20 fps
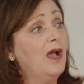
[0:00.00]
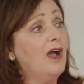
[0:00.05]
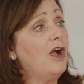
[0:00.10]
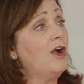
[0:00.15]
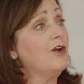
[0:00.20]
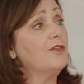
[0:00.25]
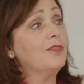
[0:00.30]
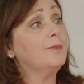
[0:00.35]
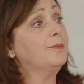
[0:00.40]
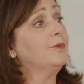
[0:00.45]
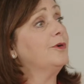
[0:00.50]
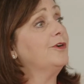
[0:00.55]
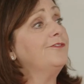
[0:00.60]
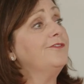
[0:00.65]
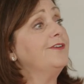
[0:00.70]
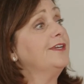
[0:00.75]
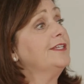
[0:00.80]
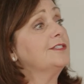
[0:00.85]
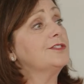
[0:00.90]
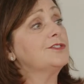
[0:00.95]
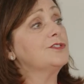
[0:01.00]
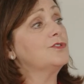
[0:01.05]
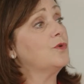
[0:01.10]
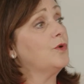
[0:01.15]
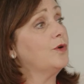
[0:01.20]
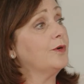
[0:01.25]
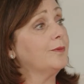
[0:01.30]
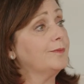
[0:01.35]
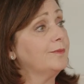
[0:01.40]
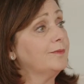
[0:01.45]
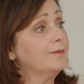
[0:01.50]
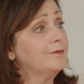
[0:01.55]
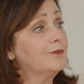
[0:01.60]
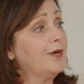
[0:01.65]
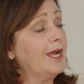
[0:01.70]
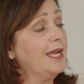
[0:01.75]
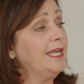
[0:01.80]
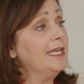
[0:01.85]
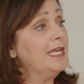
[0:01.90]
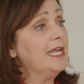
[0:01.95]
are the perfect storm,
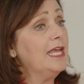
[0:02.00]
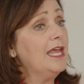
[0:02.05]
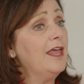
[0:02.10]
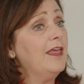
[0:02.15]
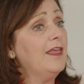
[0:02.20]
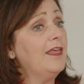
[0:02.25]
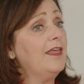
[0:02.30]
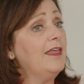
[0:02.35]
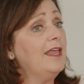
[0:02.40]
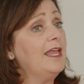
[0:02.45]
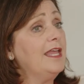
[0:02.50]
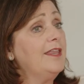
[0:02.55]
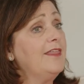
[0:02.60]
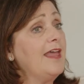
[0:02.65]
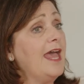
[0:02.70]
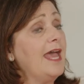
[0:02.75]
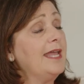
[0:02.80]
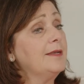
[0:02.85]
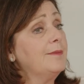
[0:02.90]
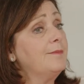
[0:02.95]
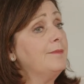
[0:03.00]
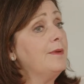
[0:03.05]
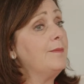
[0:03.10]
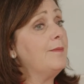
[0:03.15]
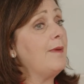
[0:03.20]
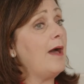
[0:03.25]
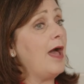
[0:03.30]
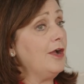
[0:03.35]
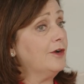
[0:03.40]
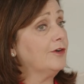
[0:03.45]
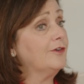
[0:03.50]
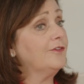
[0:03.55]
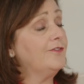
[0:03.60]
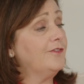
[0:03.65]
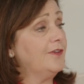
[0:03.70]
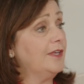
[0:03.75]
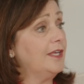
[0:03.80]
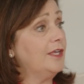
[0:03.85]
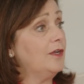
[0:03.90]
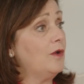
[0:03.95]
right? That
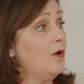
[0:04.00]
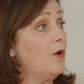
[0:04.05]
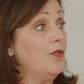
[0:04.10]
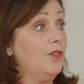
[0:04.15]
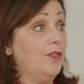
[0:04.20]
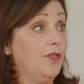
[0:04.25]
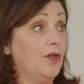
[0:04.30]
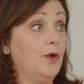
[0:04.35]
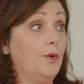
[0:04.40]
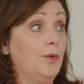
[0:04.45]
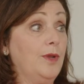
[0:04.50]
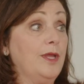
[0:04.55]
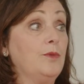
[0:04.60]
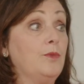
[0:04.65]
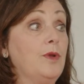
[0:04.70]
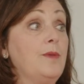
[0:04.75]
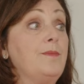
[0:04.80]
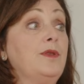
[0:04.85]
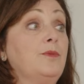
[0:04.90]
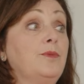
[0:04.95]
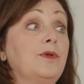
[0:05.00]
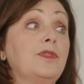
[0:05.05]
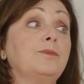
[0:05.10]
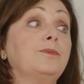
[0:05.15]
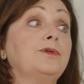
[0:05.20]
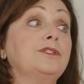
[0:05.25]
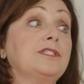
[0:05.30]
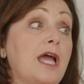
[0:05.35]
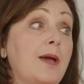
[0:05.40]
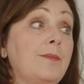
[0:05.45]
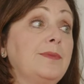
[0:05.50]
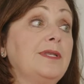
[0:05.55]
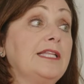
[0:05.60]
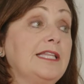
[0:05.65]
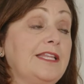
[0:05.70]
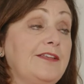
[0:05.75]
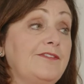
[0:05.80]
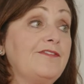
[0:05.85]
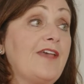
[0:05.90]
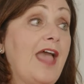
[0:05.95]
mammography, although in women with
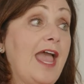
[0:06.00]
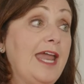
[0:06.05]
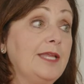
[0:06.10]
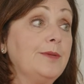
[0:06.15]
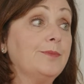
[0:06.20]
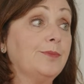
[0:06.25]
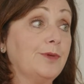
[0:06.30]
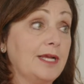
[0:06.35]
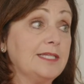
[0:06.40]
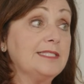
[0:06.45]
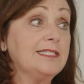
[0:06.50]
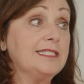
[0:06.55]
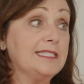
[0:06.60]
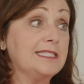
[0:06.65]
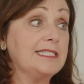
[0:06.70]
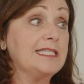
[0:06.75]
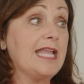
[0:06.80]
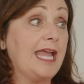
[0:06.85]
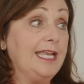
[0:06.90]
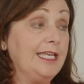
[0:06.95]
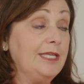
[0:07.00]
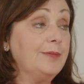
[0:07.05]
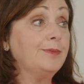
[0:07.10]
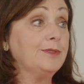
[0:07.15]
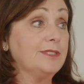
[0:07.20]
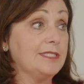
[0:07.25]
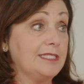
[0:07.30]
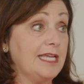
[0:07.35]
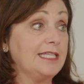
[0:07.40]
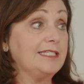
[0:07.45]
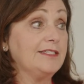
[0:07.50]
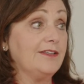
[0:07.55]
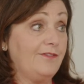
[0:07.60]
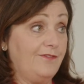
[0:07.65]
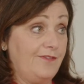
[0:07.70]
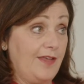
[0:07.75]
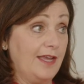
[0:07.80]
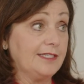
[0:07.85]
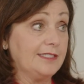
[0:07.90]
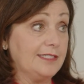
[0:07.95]
predominantly fatty breasts is 90%
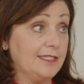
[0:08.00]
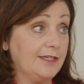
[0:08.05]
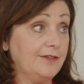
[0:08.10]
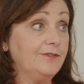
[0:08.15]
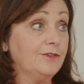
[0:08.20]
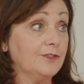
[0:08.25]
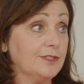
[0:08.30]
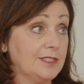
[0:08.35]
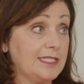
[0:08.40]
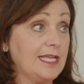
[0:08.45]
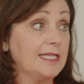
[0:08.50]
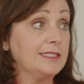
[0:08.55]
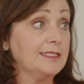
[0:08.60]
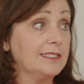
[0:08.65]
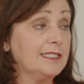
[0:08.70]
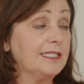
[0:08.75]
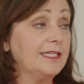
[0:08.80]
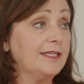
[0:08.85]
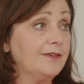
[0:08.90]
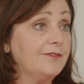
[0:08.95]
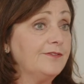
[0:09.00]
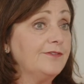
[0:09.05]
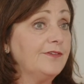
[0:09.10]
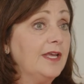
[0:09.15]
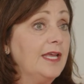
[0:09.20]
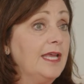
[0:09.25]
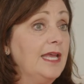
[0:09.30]
effective or sensitive,